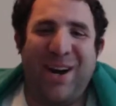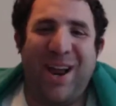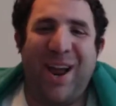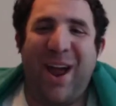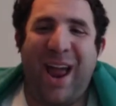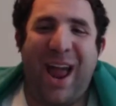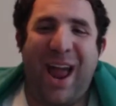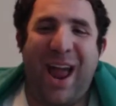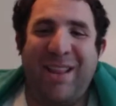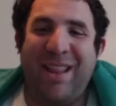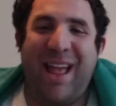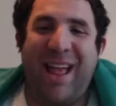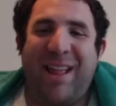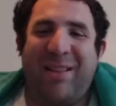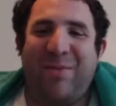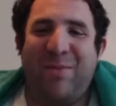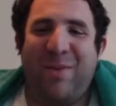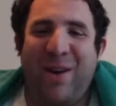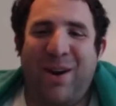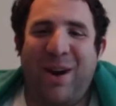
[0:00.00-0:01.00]

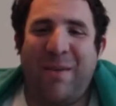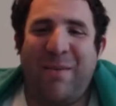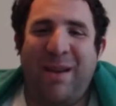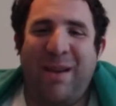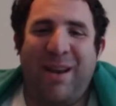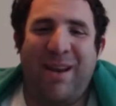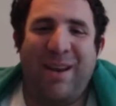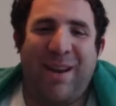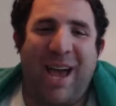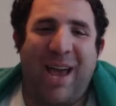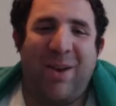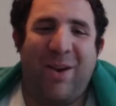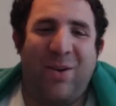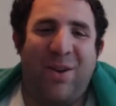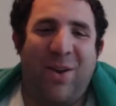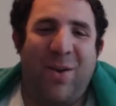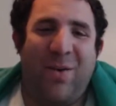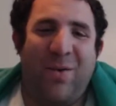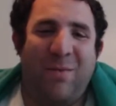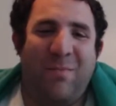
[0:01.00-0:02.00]
That's weird. I mean, I don't
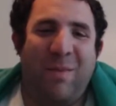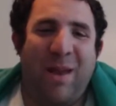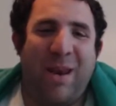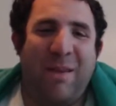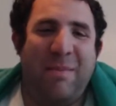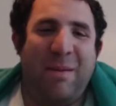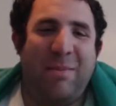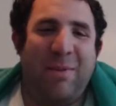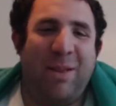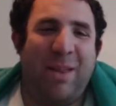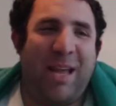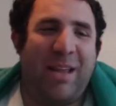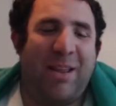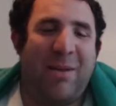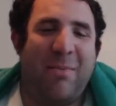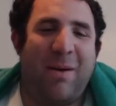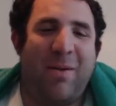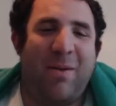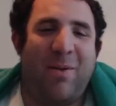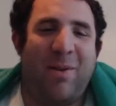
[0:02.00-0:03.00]
know many people who like their
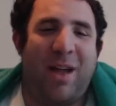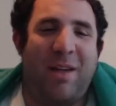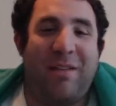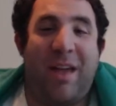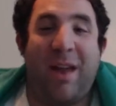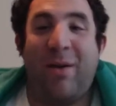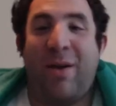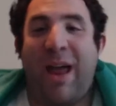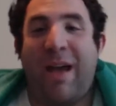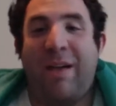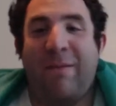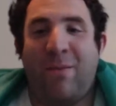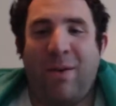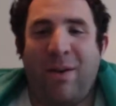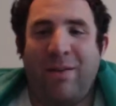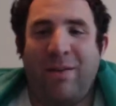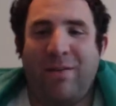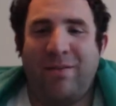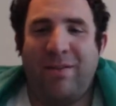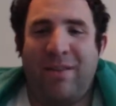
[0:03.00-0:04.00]
mother-in-laws. I don't have
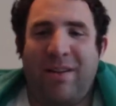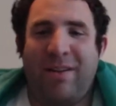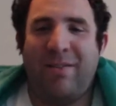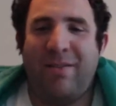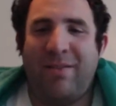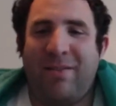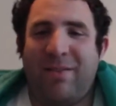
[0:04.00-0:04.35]
one, so.